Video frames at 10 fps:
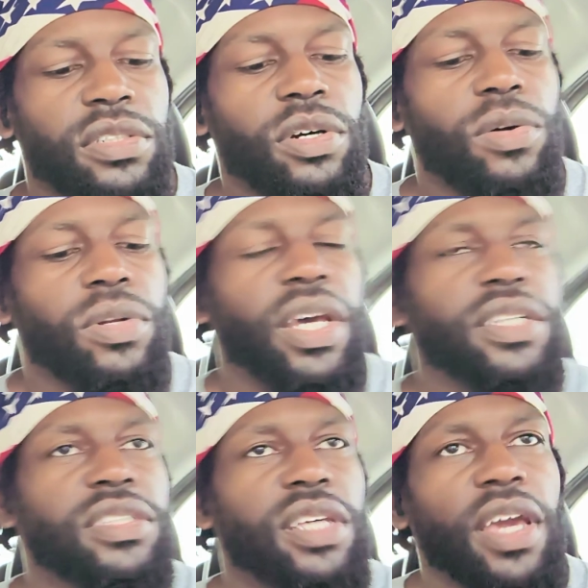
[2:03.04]
known
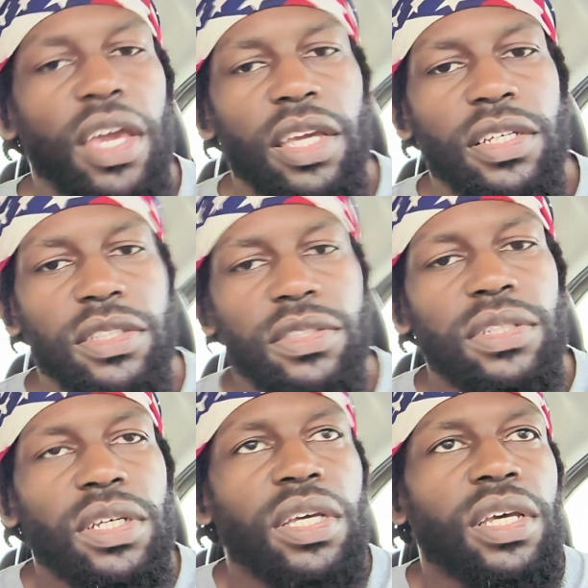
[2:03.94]
as Kane
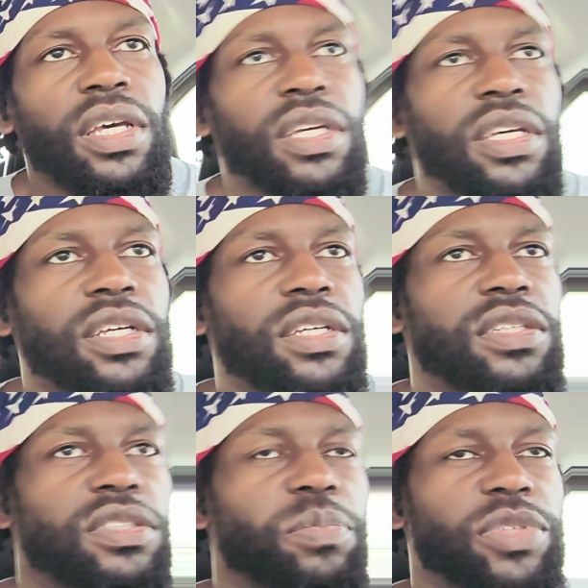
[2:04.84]

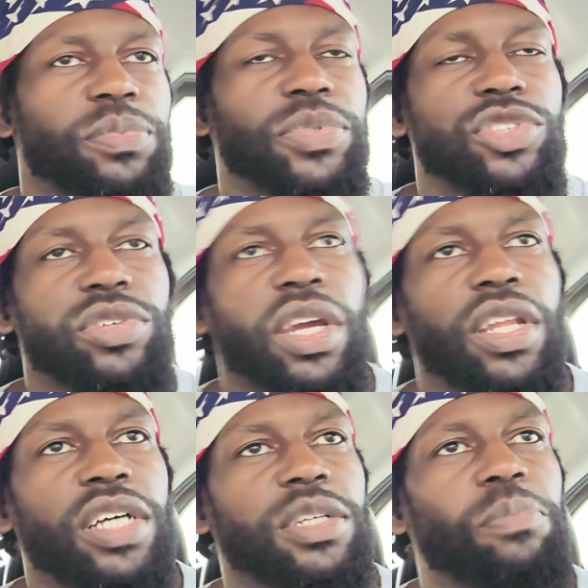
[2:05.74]
is
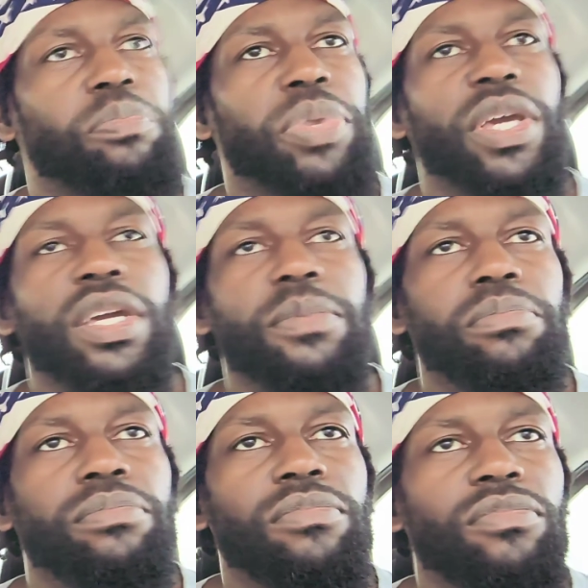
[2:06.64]
portrayed as a big,
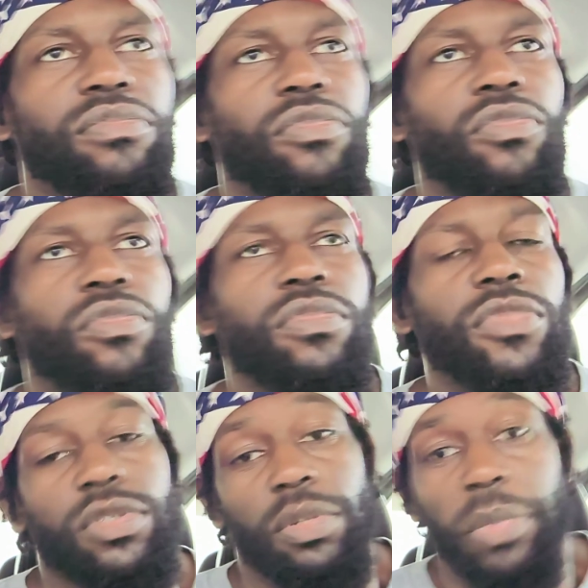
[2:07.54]

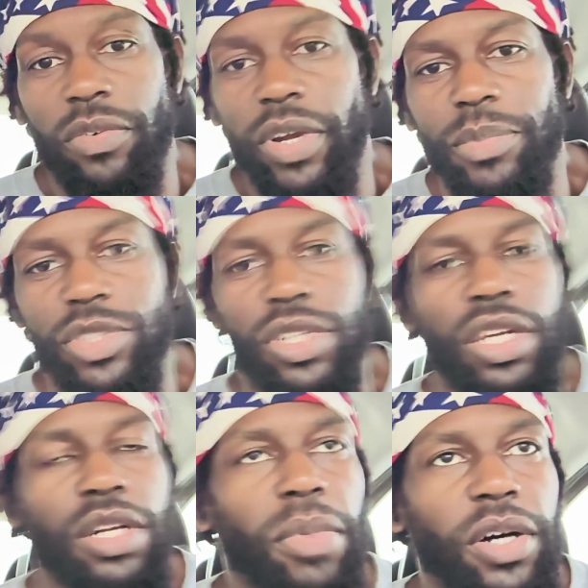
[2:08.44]
the big red
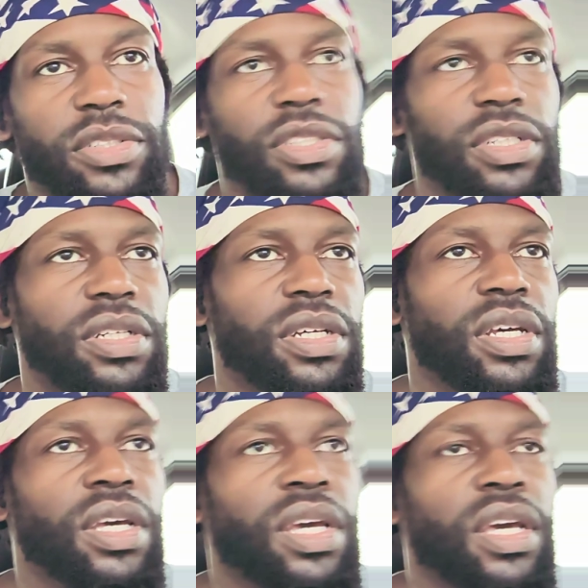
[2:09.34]
machine, a monster,
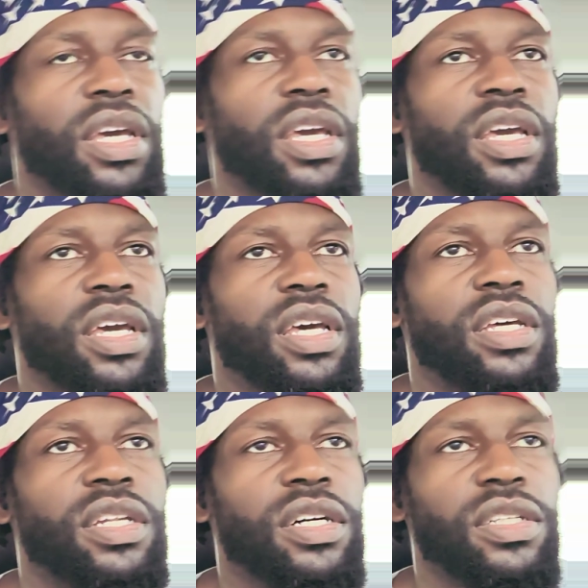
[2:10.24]

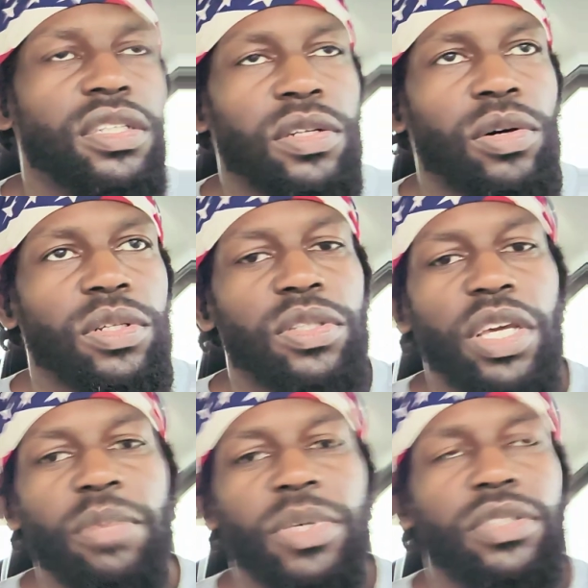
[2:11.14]
and a
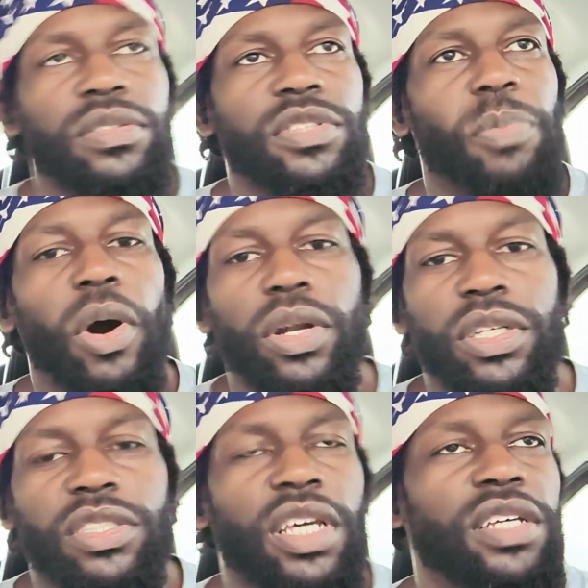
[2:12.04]
demon, spawn
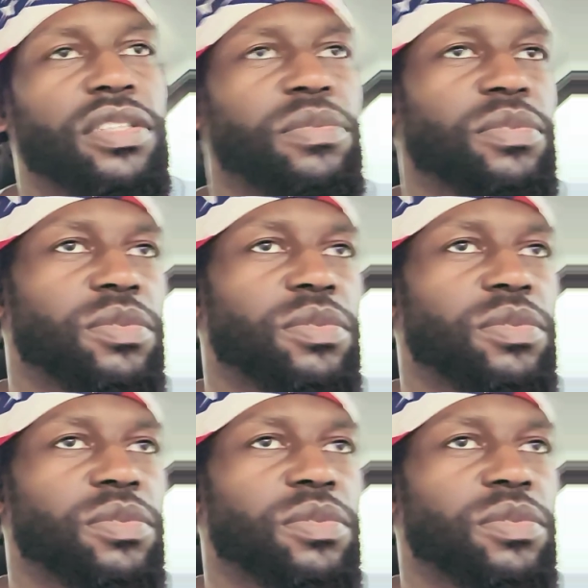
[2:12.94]
of Satan,